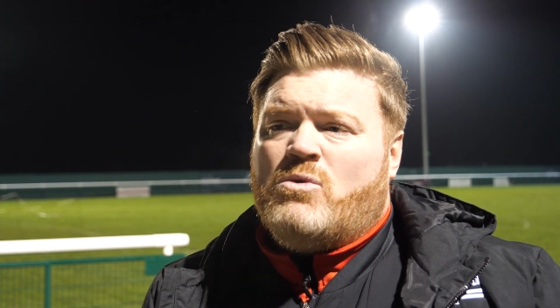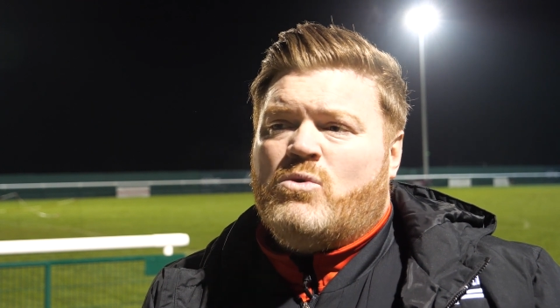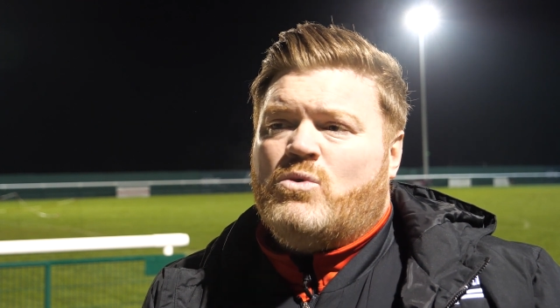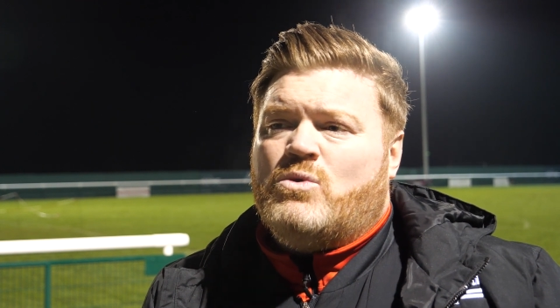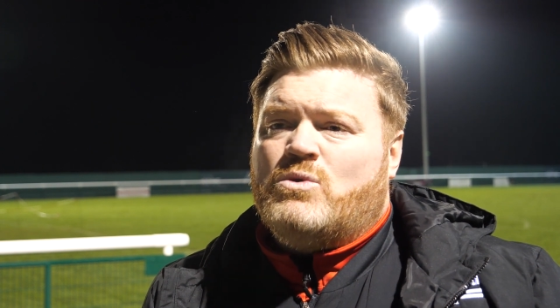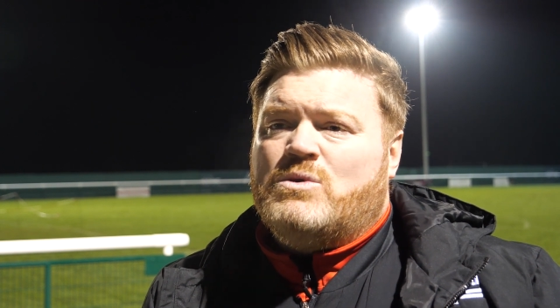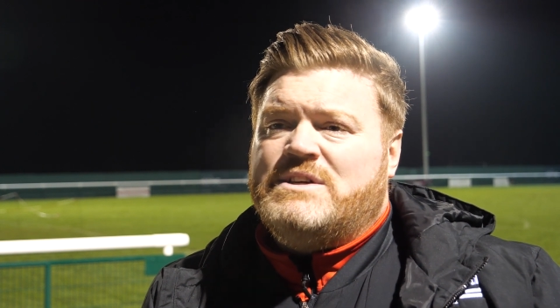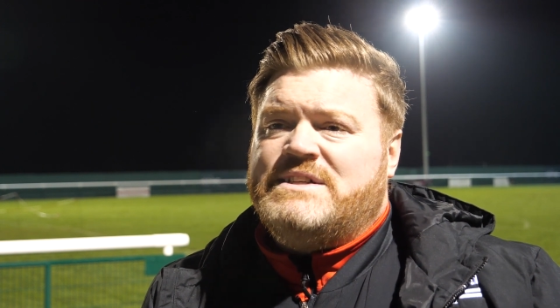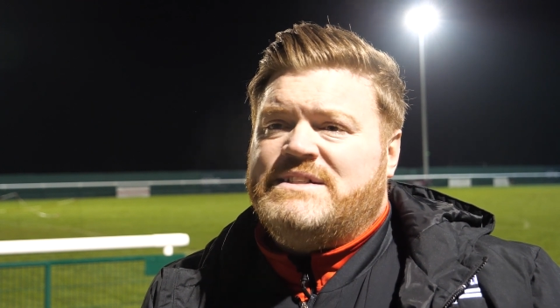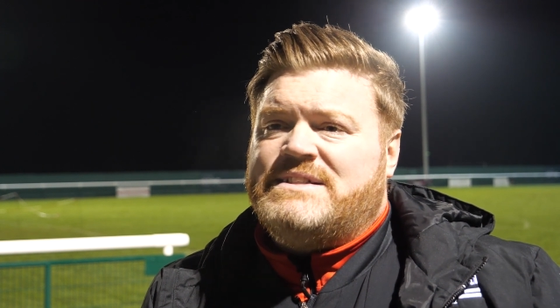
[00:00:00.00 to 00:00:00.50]

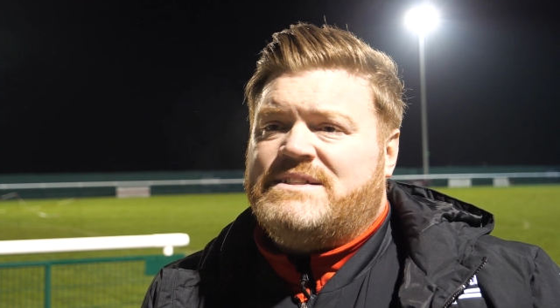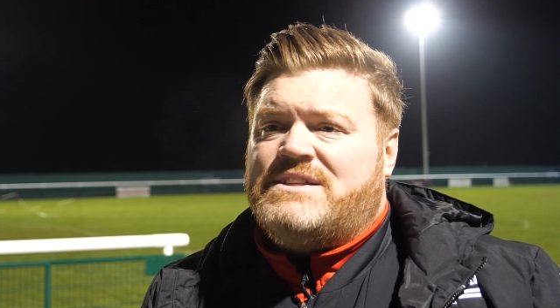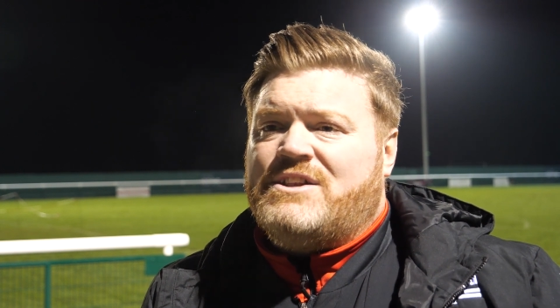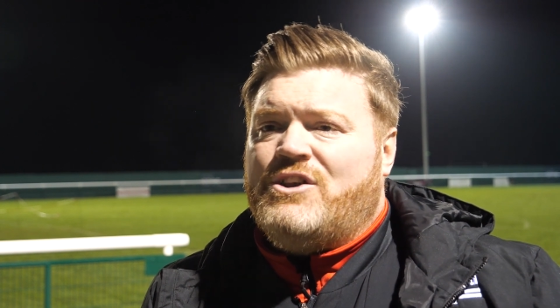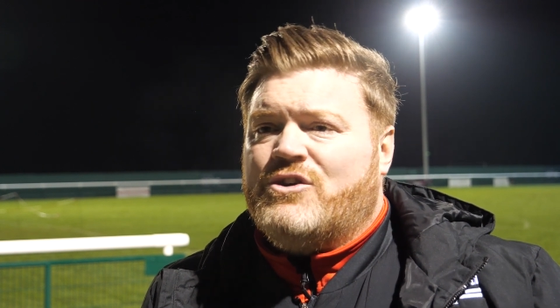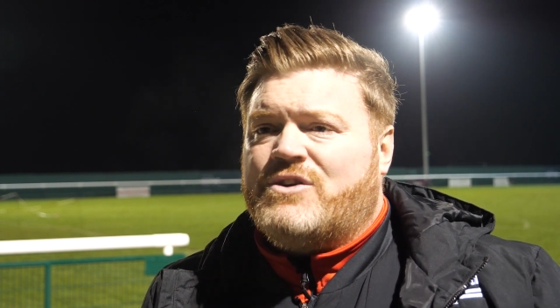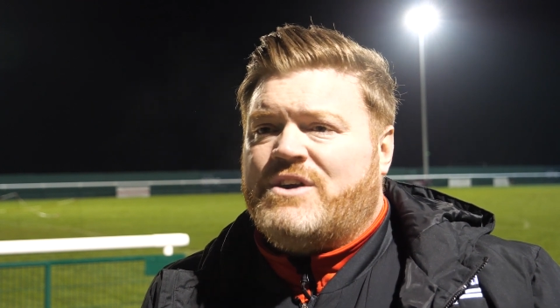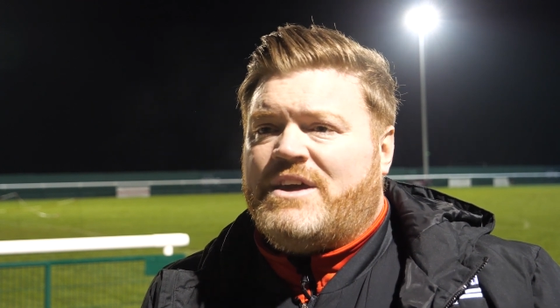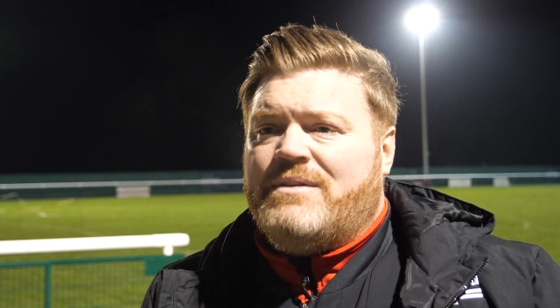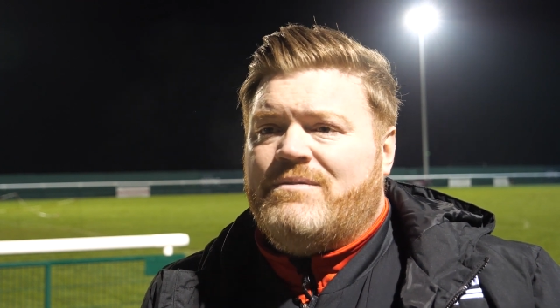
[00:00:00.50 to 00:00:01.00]
always
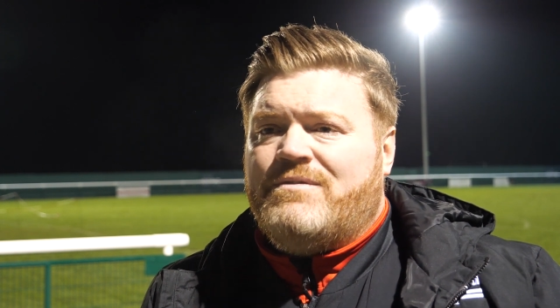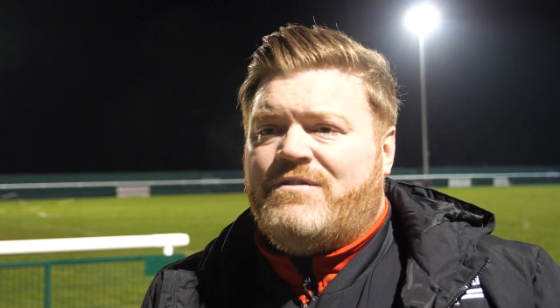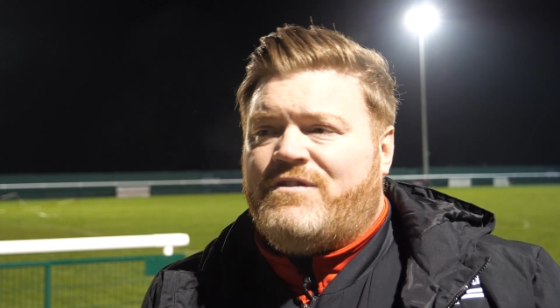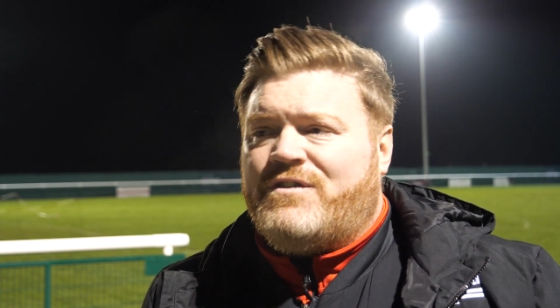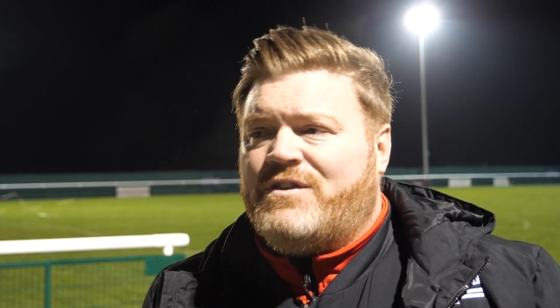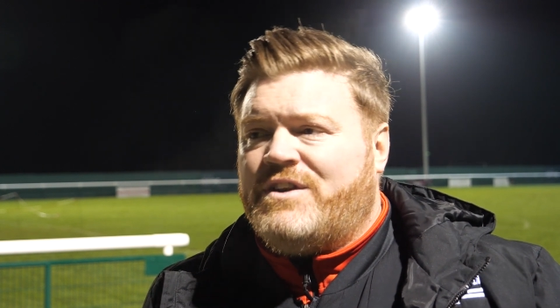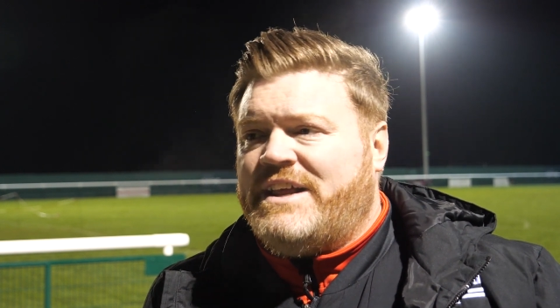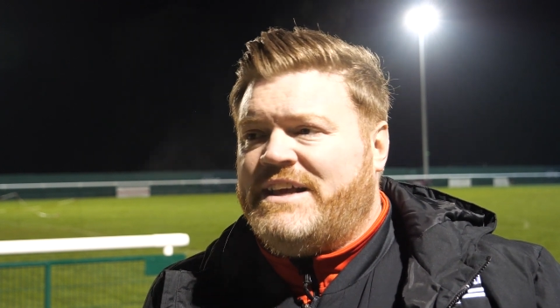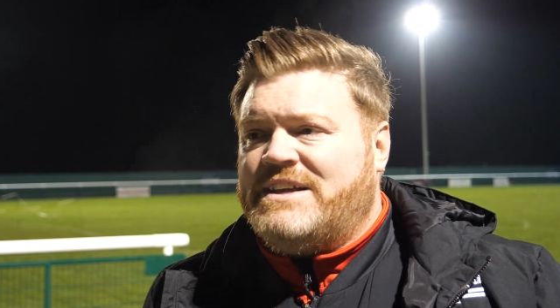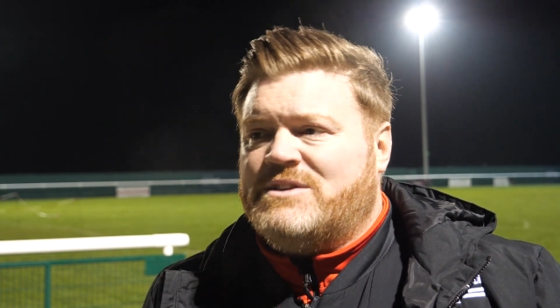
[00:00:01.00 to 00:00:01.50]
looking
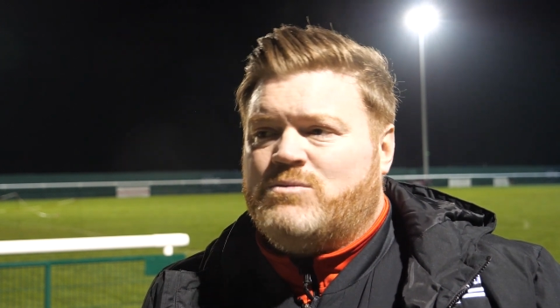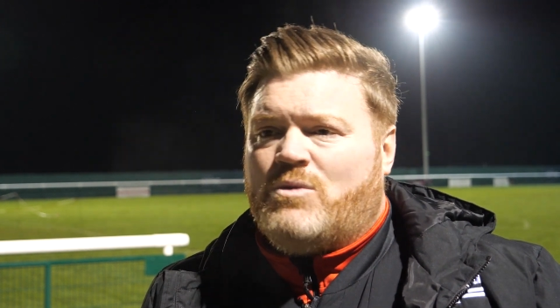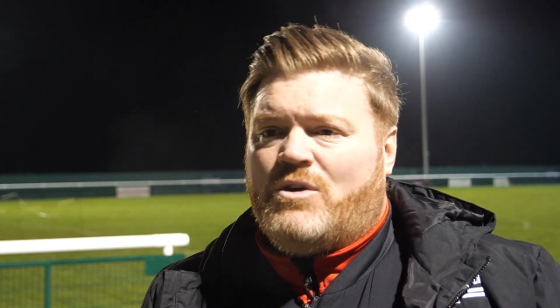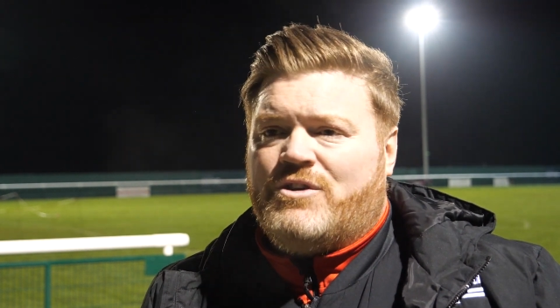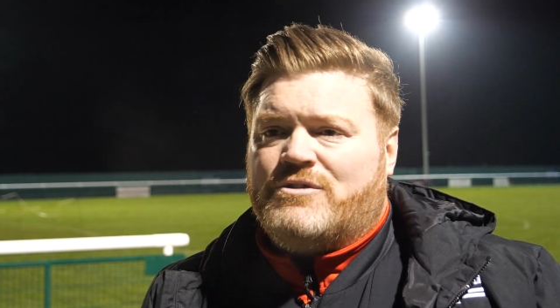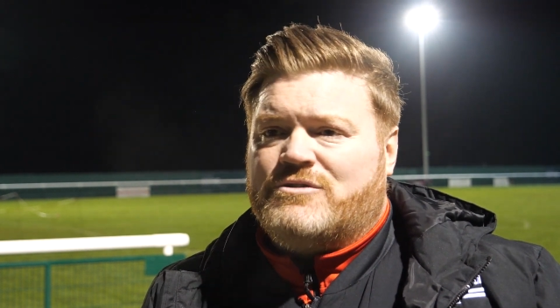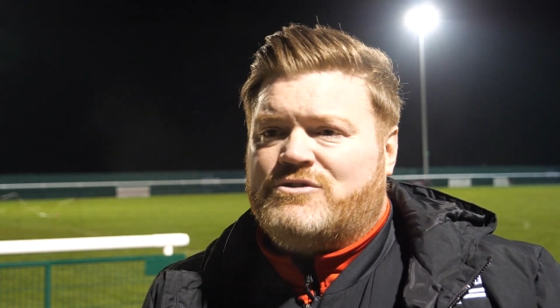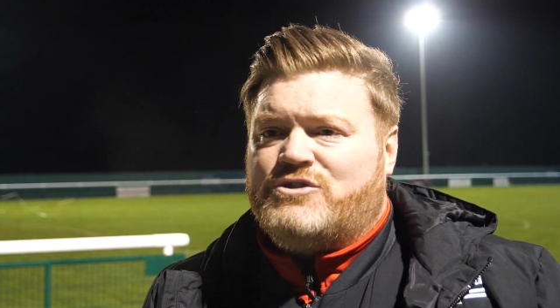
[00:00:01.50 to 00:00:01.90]
for these 1